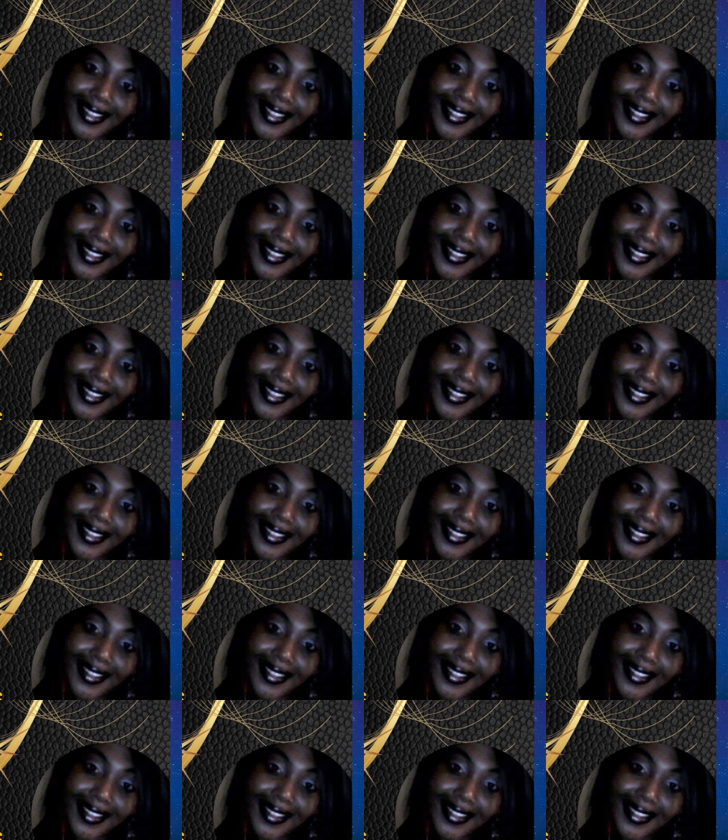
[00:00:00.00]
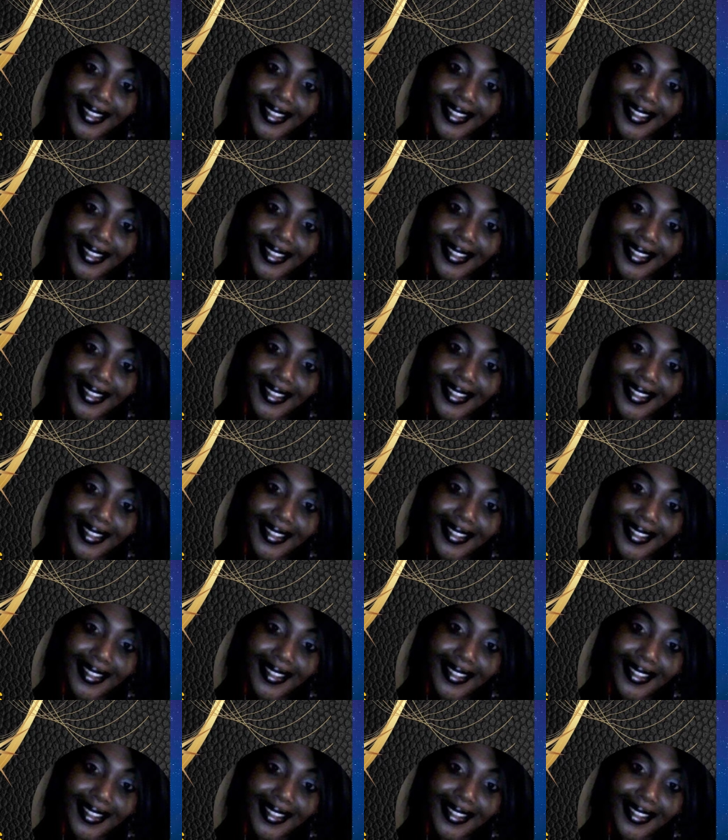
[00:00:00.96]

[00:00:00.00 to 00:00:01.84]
(silence)